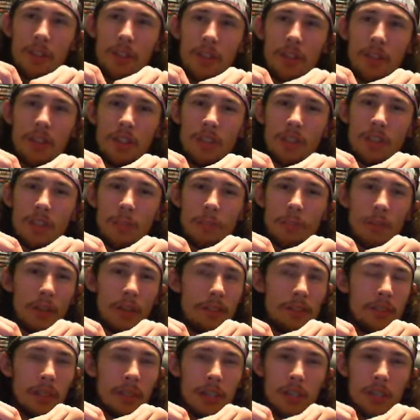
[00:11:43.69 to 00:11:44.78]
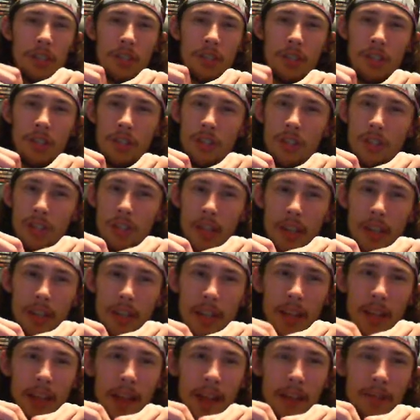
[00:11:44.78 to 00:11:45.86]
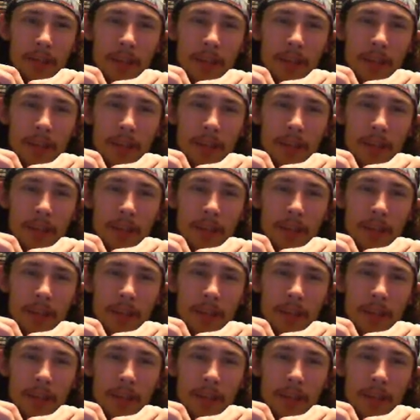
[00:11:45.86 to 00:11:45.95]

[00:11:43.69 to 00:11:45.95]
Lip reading: play like shit half the time.